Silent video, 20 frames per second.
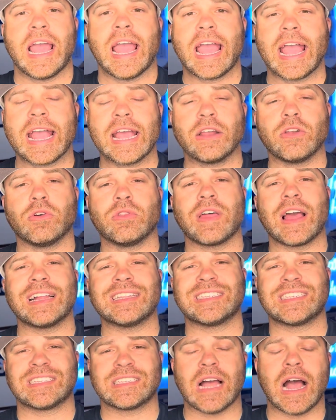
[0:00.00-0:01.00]
handle that
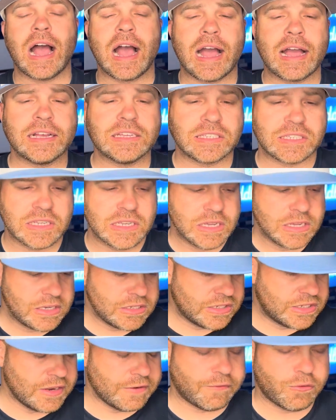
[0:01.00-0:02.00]
size
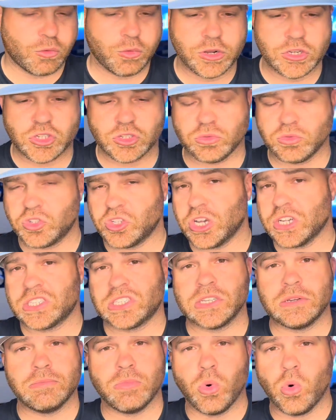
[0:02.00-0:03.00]
differential.
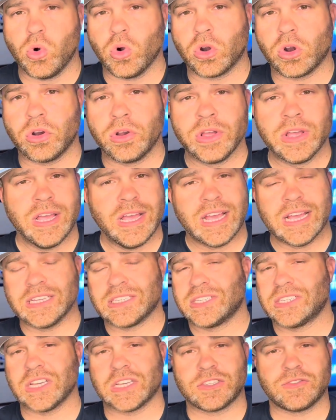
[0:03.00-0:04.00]
Justin Moore is
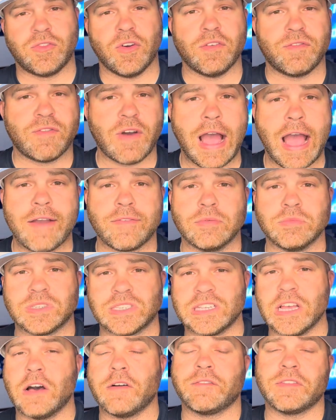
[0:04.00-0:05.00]
6'5"
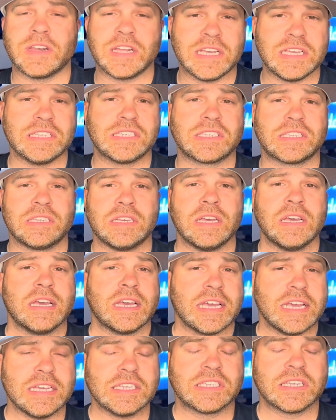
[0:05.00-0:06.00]
himself, and he's
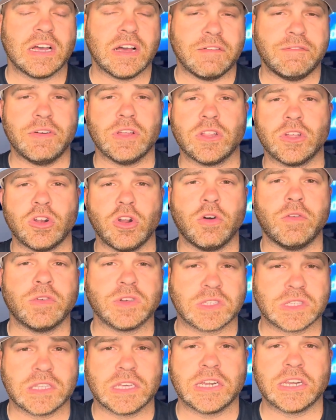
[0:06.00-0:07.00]

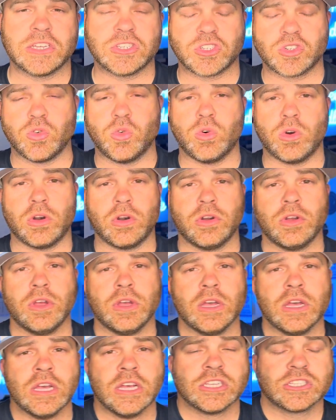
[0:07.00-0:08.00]
Villanova's leading scorer.
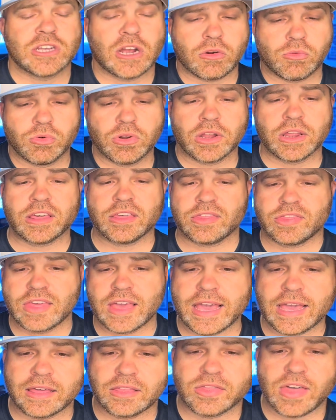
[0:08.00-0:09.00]
So I really
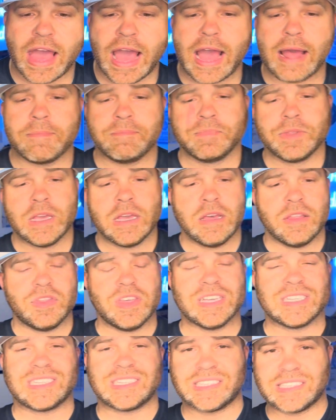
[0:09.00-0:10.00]
think that
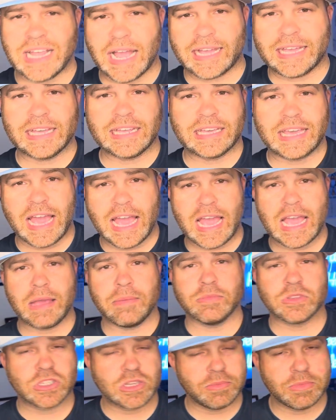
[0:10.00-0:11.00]
this second
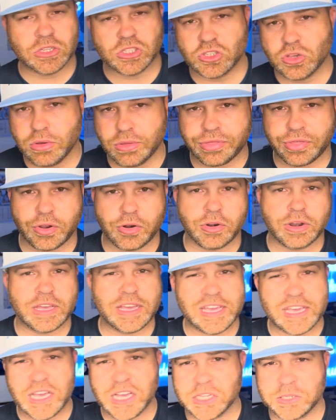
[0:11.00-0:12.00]
game is going to be
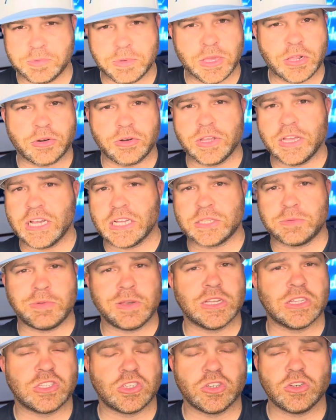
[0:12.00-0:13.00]
2:30 ESPN or
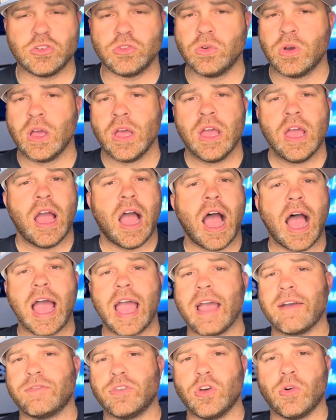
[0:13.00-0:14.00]
ESPN2. I
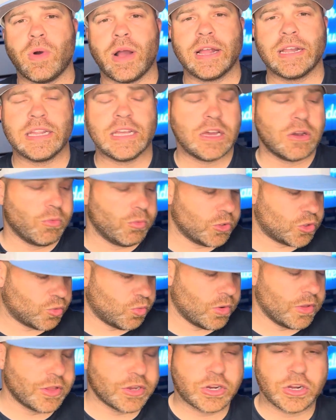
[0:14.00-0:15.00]
have no idea which
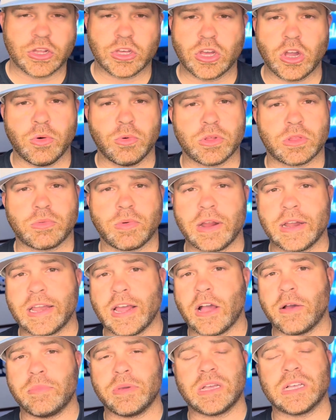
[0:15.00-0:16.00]
one they're going to go with right
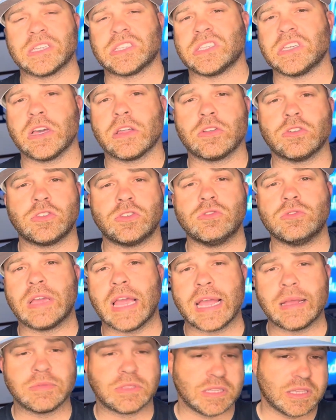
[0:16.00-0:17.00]
now because the other two
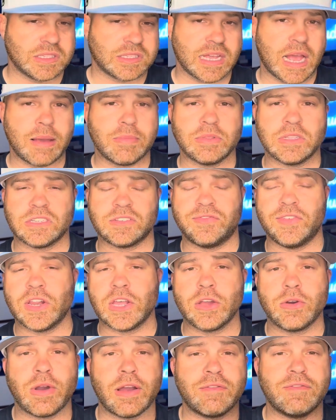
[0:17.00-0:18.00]
games at the time of this
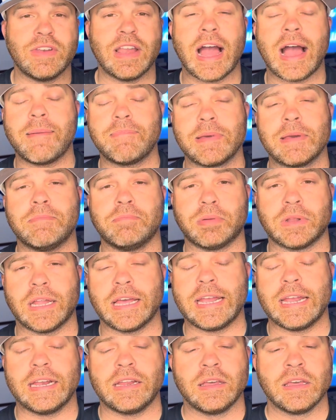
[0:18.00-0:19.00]
video have not been
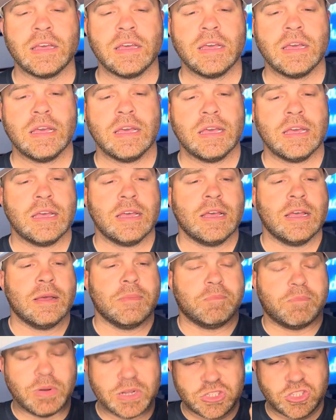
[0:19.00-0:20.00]
played.
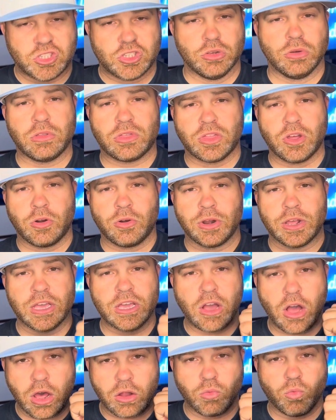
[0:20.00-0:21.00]
But
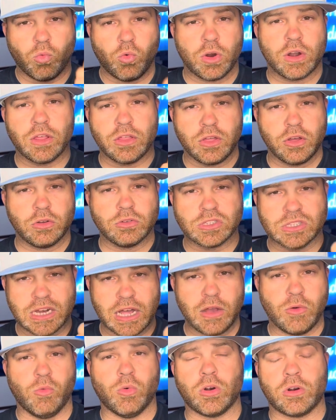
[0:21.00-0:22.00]
2:30 on one of those
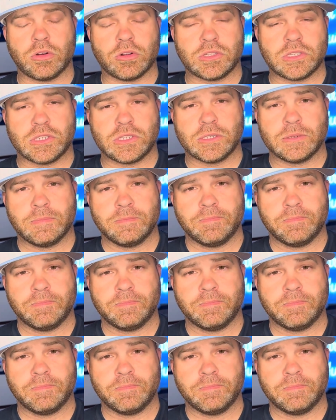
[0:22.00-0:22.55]
networks,